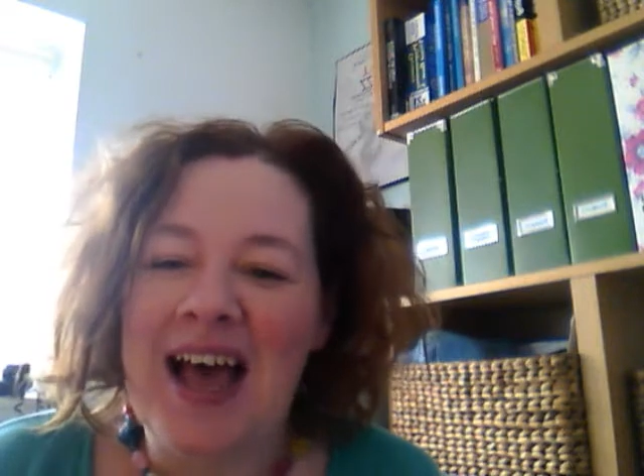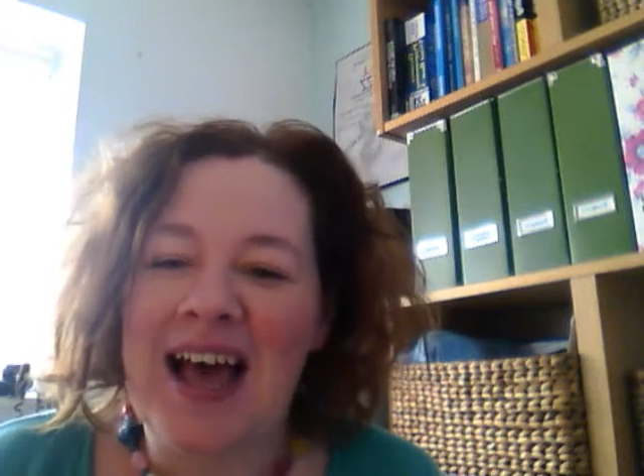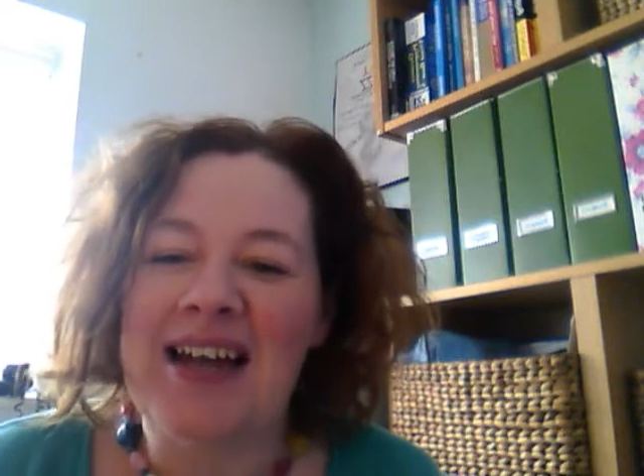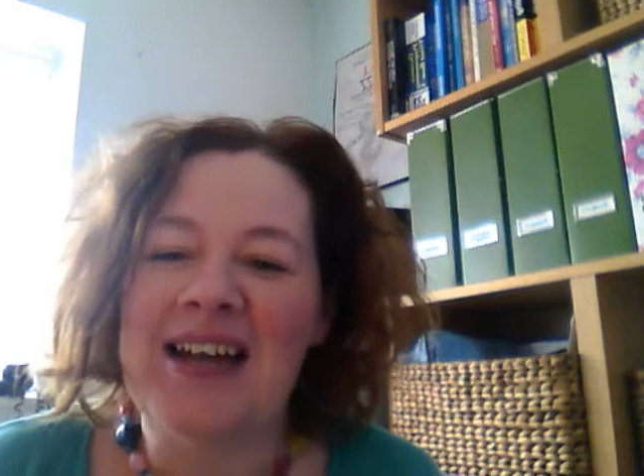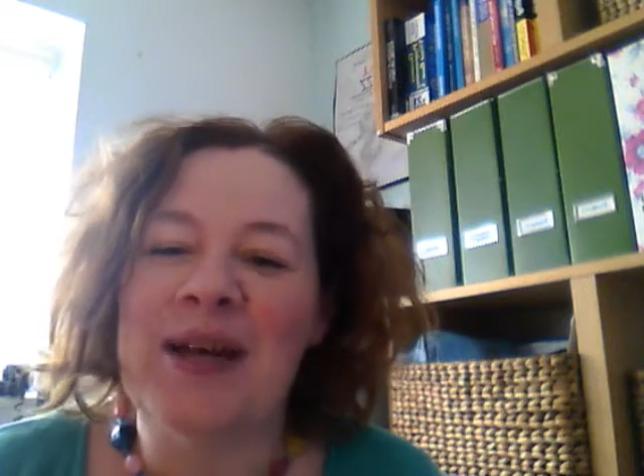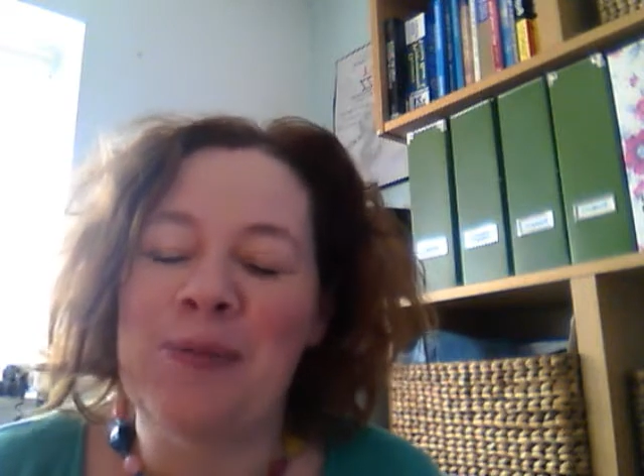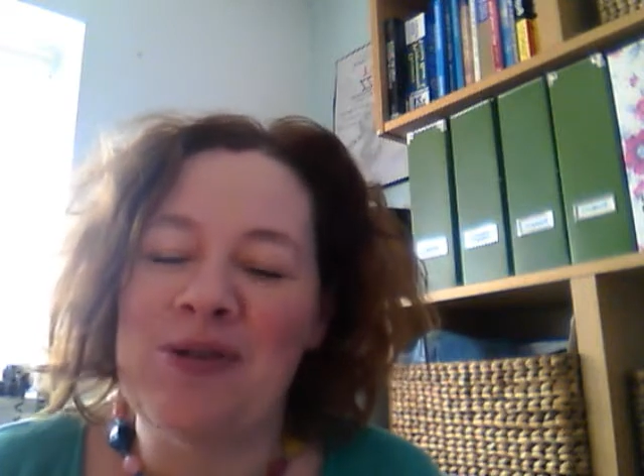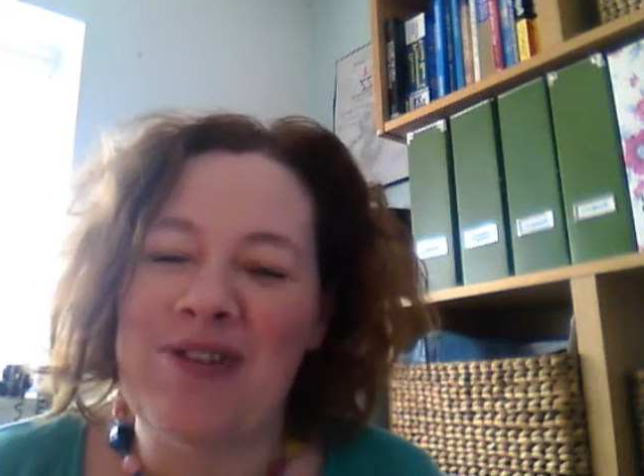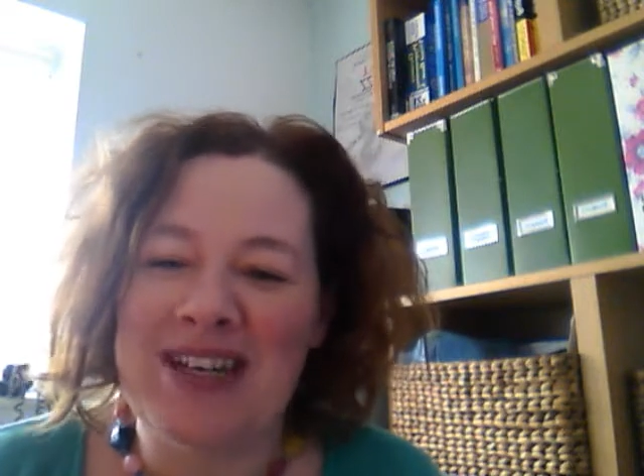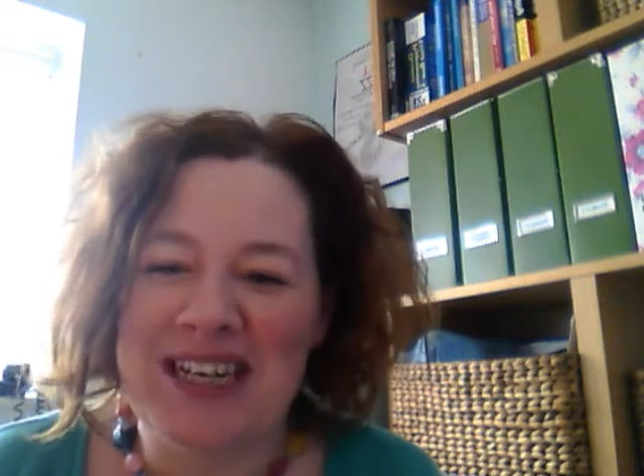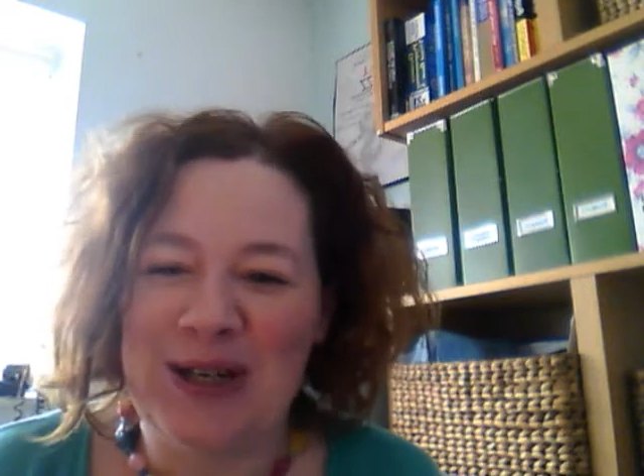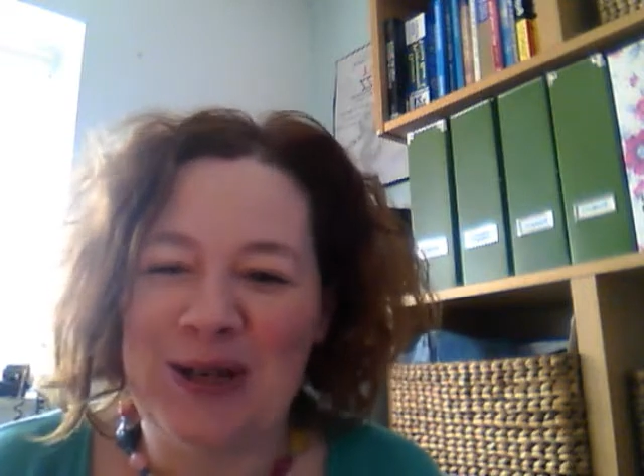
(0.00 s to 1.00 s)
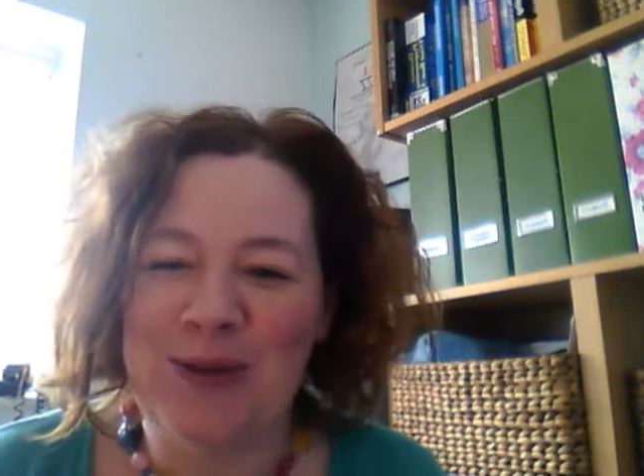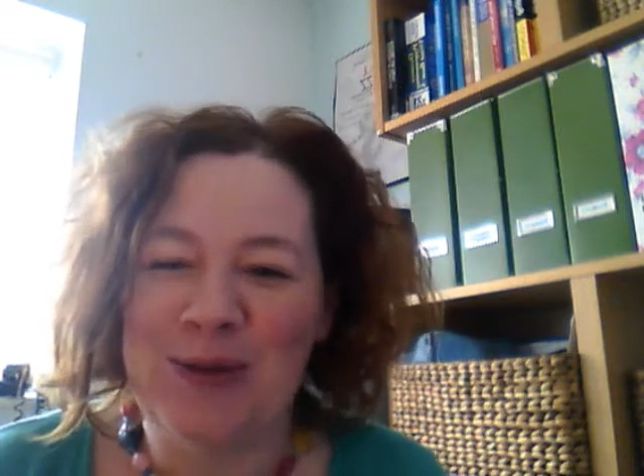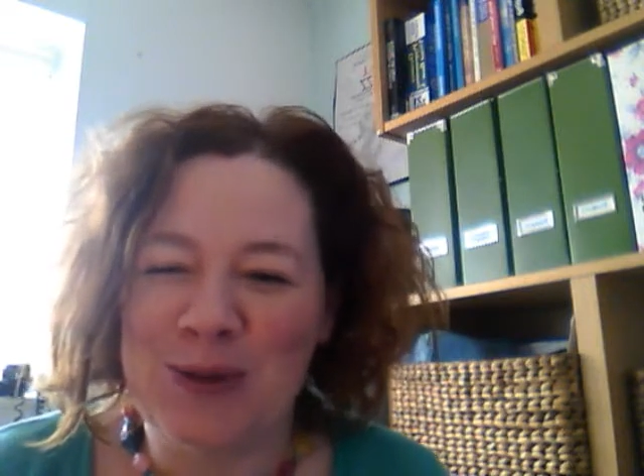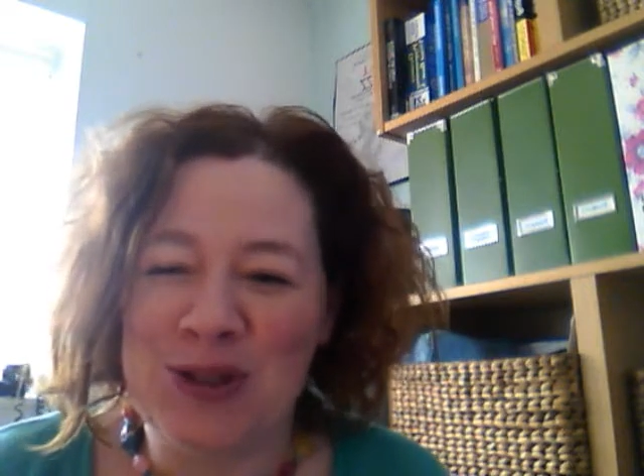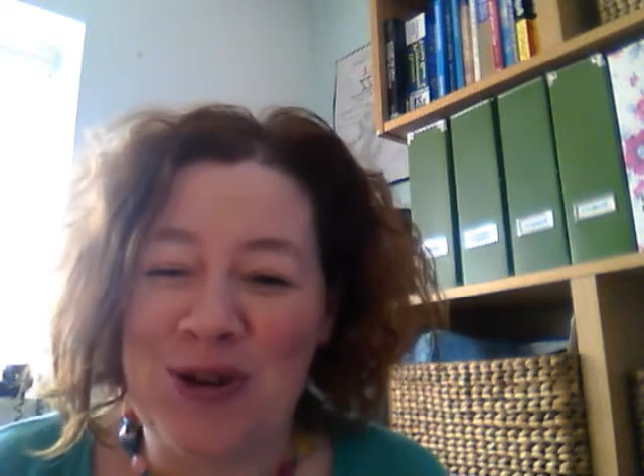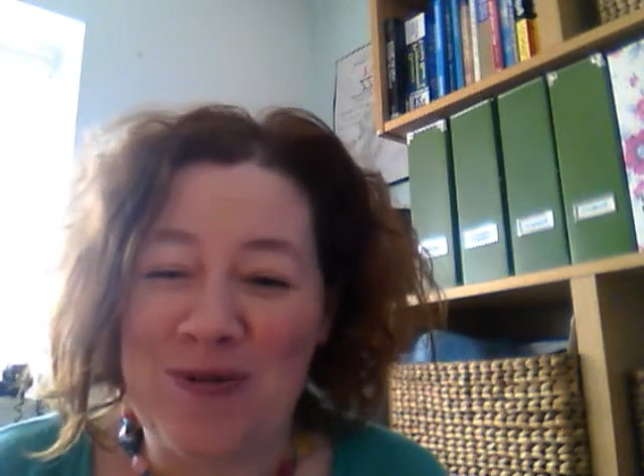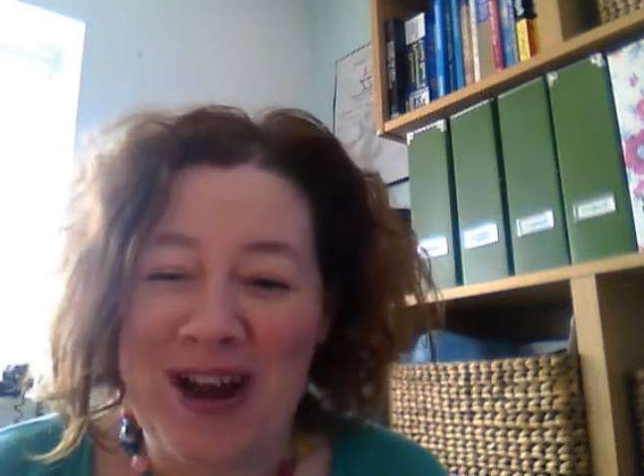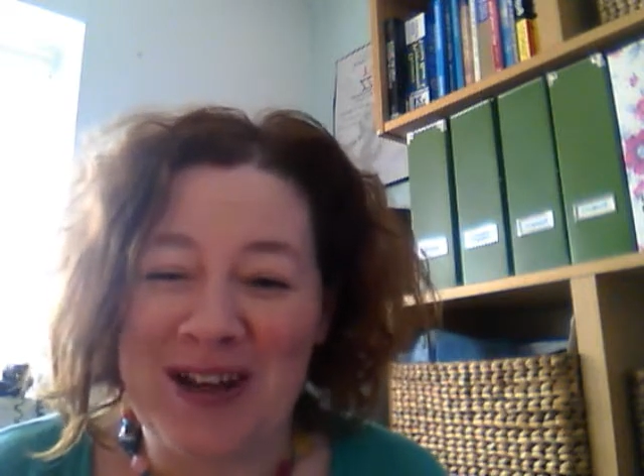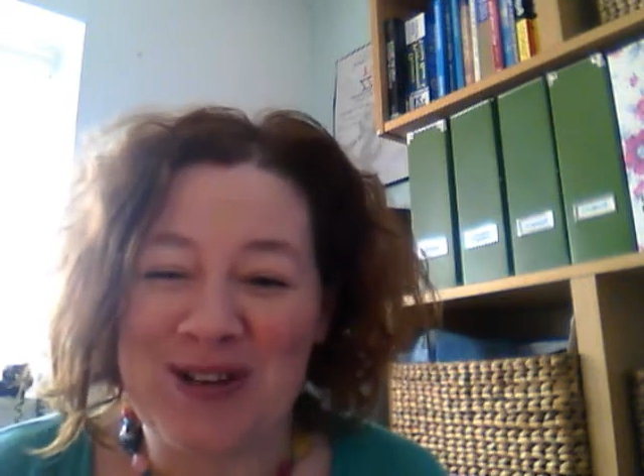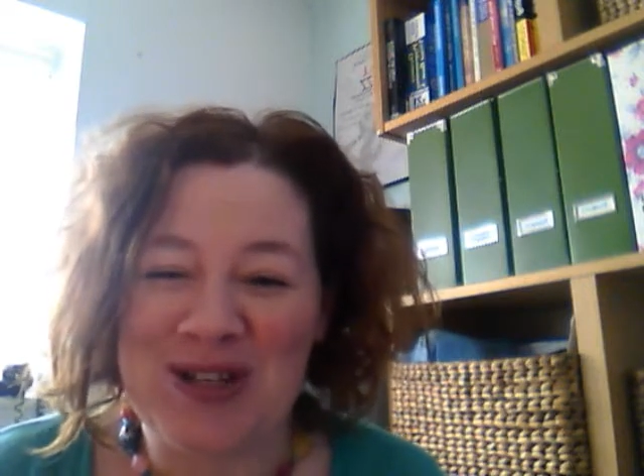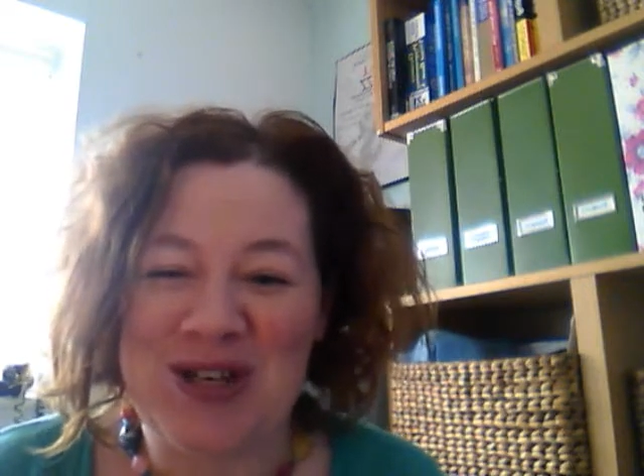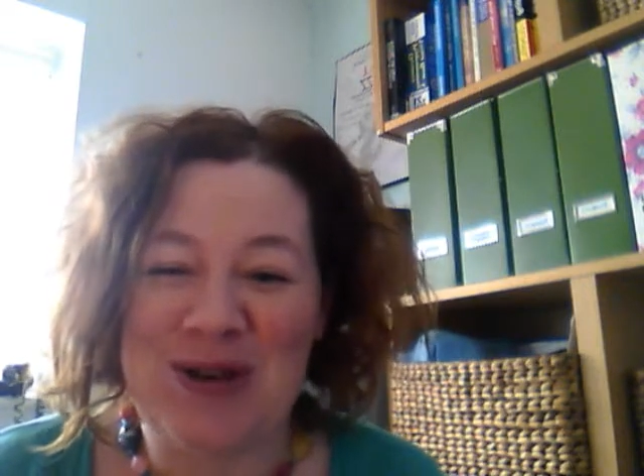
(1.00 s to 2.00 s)
and it'll be ready to launch
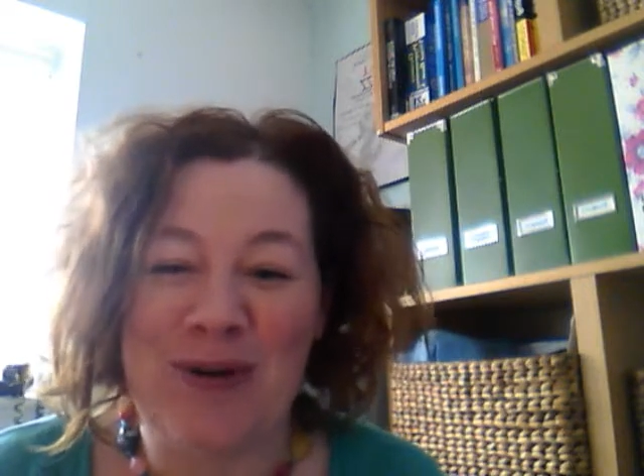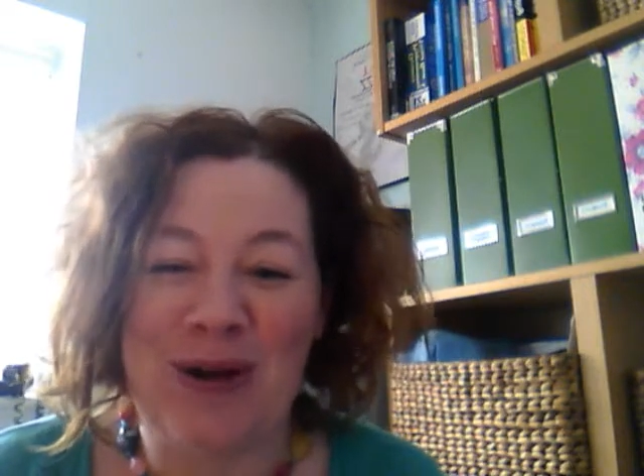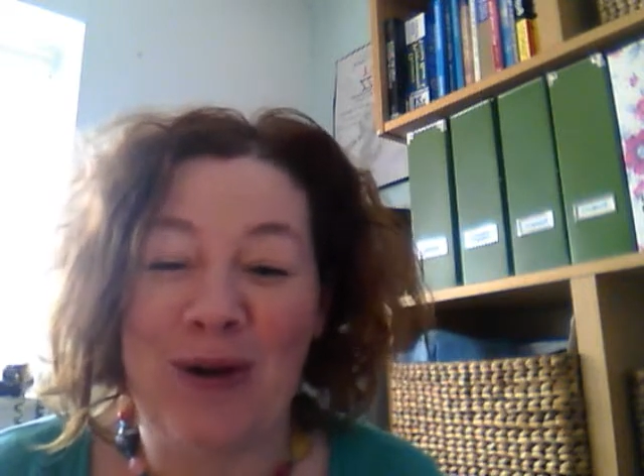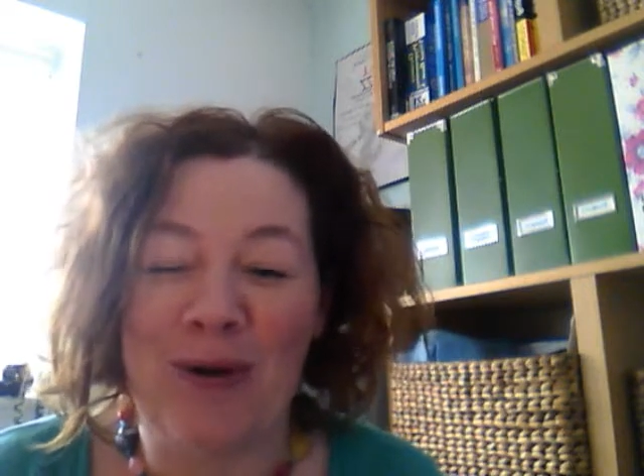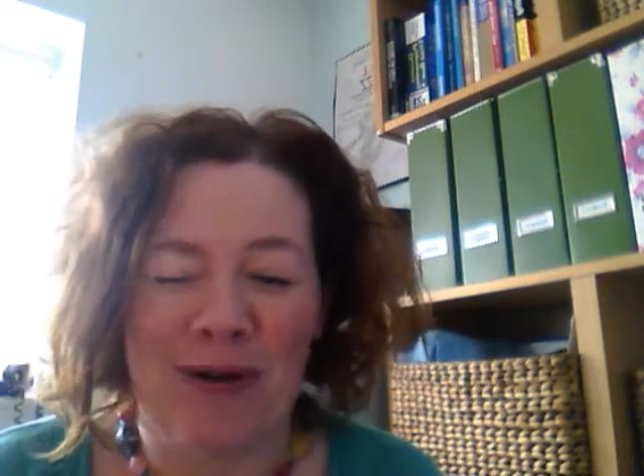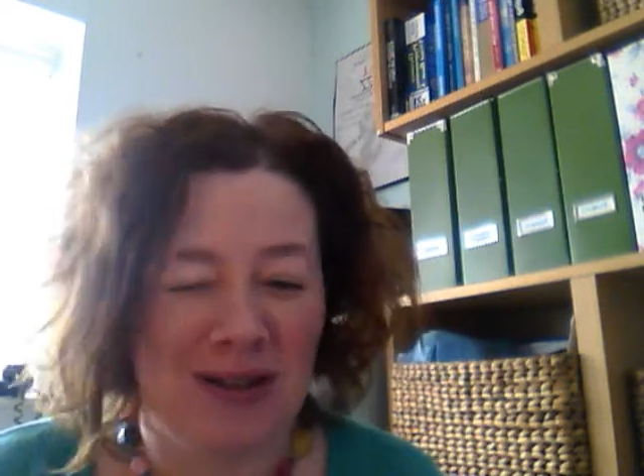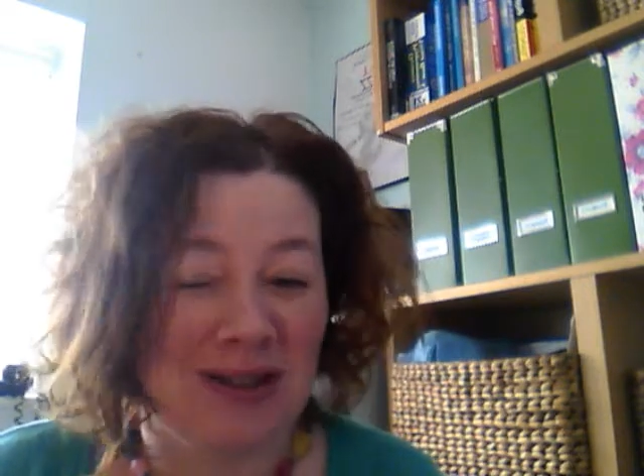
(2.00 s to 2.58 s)
around 2 o'clock,